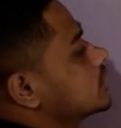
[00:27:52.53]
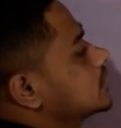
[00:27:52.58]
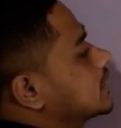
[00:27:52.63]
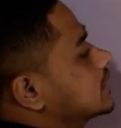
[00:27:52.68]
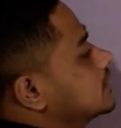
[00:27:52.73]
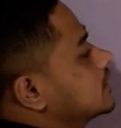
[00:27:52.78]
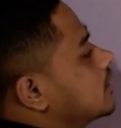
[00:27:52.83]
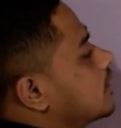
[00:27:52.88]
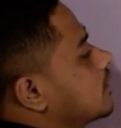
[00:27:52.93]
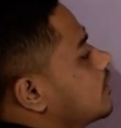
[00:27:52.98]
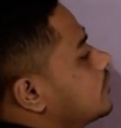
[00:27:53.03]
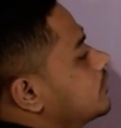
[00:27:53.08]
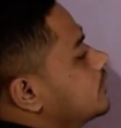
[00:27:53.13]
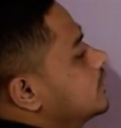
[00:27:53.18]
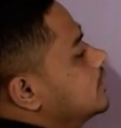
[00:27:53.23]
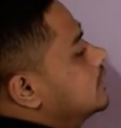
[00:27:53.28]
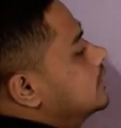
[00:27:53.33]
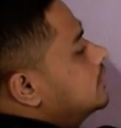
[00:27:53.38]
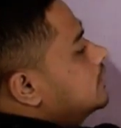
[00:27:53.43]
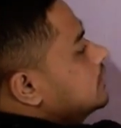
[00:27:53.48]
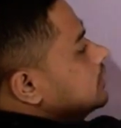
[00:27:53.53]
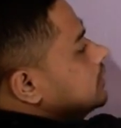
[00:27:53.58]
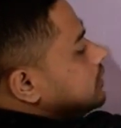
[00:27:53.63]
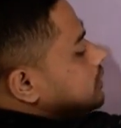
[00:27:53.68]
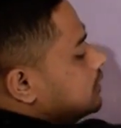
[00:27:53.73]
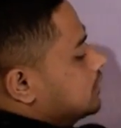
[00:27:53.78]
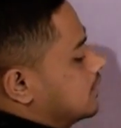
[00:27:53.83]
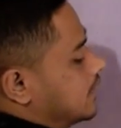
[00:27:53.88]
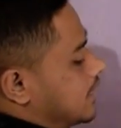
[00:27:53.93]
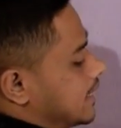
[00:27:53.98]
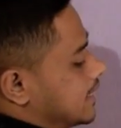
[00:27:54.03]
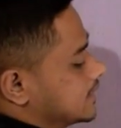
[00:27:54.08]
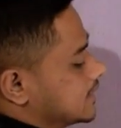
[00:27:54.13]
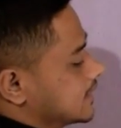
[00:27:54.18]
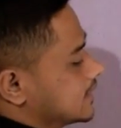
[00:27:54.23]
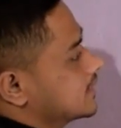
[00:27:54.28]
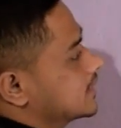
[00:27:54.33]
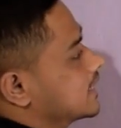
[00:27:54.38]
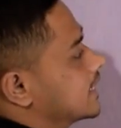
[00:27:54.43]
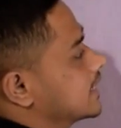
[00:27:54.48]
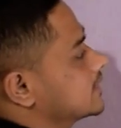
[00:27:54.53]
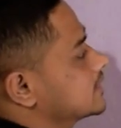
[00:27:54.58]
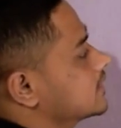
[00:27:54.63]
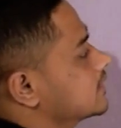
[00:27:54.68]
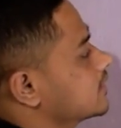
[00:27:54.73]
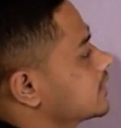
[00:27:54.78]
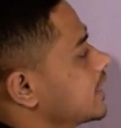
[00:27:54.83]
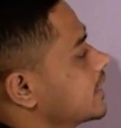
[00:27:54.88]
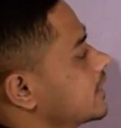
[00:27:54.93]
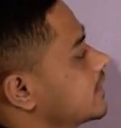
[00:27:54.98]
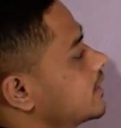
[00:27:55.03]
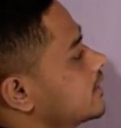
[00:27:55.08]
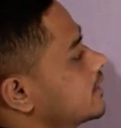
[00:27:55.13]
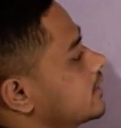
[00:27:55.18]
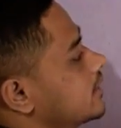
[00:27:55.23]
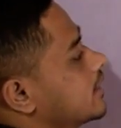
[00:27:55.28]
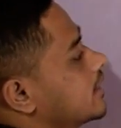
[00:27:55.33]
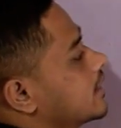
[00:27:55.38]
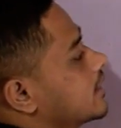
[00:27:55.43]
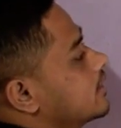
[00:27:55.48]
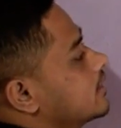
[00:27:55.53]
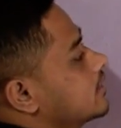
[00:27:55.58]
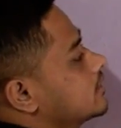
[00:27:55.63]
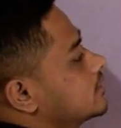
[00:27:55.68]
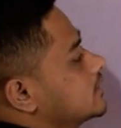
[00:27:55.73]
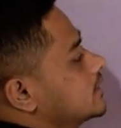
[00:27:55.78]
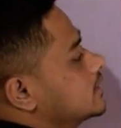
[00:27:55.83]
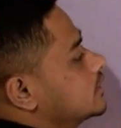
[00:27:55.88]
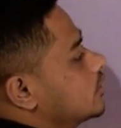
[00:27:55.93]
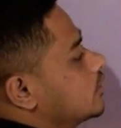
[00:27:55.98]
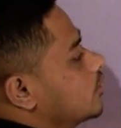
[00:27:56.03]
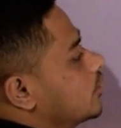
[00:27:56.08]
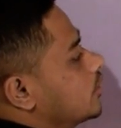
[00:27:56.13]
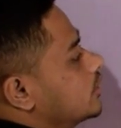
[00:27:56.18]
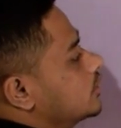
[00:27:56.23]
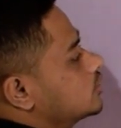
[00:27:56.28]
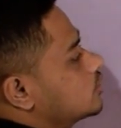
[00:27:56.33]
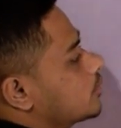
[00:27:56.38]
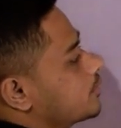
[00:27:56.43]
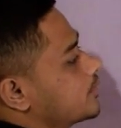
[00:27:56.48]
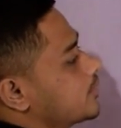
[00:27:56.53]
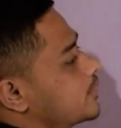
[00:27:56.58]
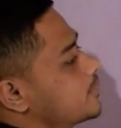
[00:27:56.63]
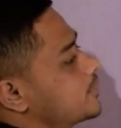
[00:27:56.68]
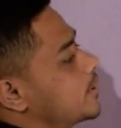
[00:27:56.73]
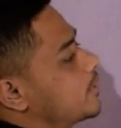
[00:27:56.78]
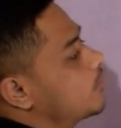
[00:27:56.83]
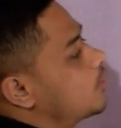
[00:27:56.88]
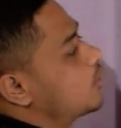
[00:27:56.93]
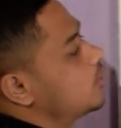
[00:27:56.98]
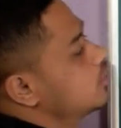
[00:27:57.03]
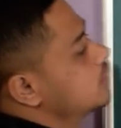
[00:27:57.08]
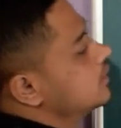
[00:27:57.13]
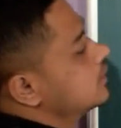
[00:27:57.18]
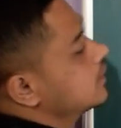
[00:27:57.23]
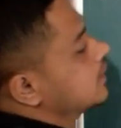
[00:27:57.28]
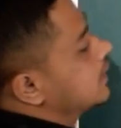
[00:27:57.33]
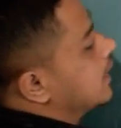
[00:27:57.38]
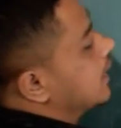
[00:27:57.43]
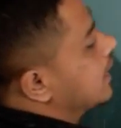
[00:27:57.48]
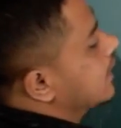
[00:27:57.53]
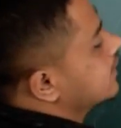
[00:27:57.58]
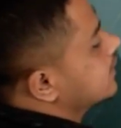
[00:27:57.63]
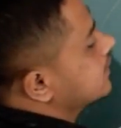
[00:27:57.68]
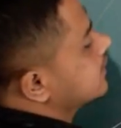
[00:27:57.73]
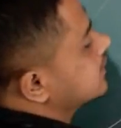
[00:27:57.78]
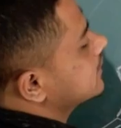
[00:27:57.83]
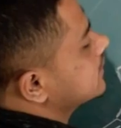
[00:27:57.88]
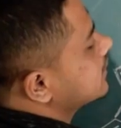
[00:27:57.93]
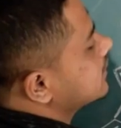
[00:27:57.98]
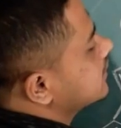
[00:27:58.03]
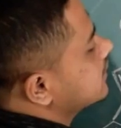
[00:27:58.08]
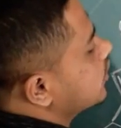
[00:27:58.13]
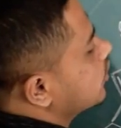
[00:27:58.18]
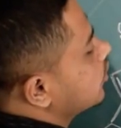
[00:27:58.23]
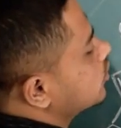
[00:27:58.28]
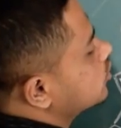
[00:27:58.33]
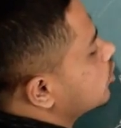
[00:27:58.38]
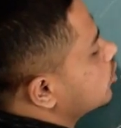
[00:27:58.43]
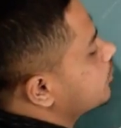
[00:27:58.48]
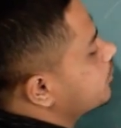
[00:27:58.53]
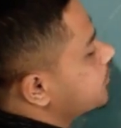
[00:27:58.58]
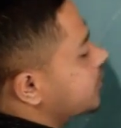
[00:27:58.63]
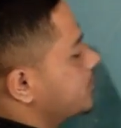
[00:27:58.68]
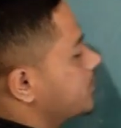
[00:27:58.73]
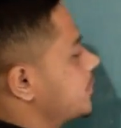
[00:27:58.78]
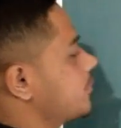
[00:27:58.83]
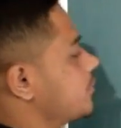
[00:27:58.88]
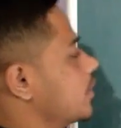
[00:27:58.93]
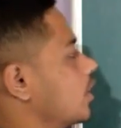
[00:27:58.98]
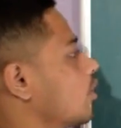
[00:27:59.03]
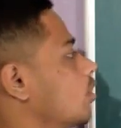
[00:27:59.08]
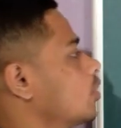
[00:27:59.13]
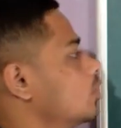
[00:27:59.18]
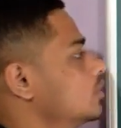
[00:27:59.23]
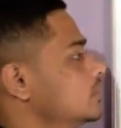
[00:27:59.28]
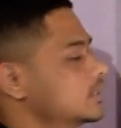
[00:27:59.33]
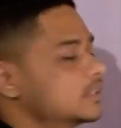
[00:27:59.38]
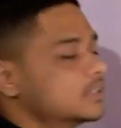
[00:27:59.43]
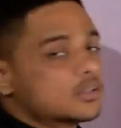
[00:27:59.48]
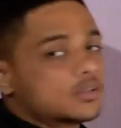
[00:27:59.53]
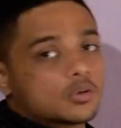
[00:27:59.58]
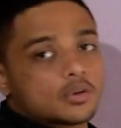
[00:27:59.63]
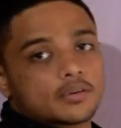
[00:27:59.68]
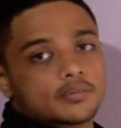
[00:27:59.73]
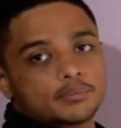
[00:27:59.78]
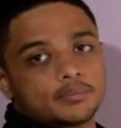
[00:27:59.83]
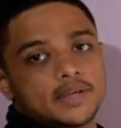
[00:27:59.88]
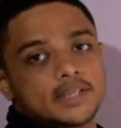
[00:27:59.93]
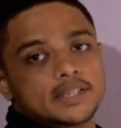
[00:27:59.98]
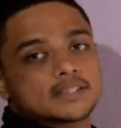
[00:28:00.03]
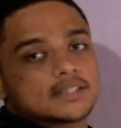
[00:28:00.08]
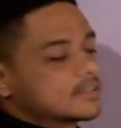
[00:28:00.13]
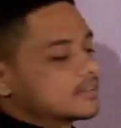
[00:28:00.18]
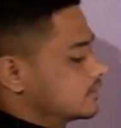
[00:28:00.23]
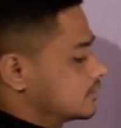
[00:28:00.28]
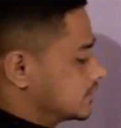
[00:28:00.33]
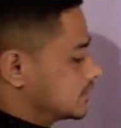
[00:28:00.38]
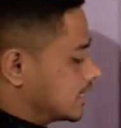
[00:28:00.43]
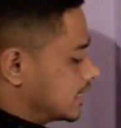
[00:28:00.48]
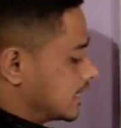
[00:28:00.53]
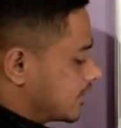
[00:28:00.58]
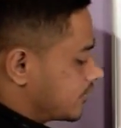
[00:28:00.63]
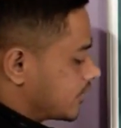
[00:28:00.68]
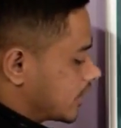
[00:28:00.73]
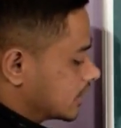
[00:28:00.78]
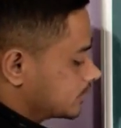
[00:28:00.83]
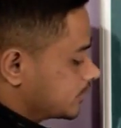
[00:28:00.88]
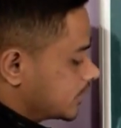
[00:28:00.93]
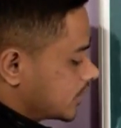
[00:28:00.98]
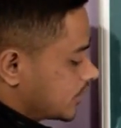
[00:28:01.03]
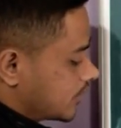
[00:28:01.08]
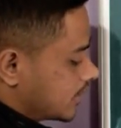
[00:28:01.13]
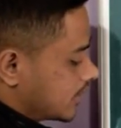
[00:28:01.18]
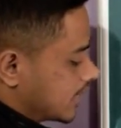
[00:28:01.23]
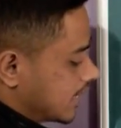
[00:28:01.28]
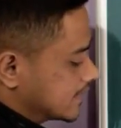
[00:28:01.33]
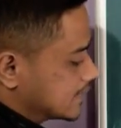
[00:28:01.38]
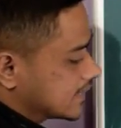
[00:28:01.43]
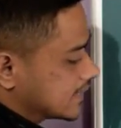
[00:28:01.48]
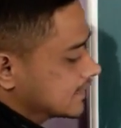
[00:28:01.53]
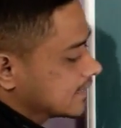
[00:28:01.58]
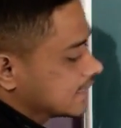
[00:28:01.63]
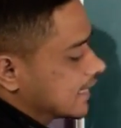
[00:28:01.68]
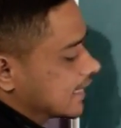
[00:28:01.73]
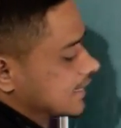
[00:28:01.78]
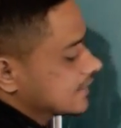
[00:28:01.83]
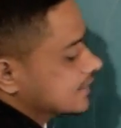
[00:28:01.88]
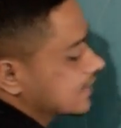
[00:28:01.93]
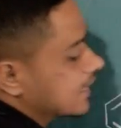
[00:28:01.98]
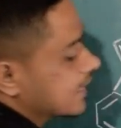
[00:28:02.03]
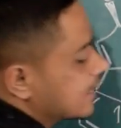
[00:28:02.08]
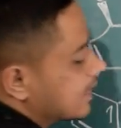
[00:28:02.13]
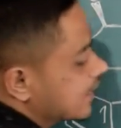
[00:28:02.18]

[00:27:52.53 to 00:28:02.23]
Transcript: structure of lysergic acid, right? Here this COH group will be above and this COH group will be below. Means the difference between lysergic acid and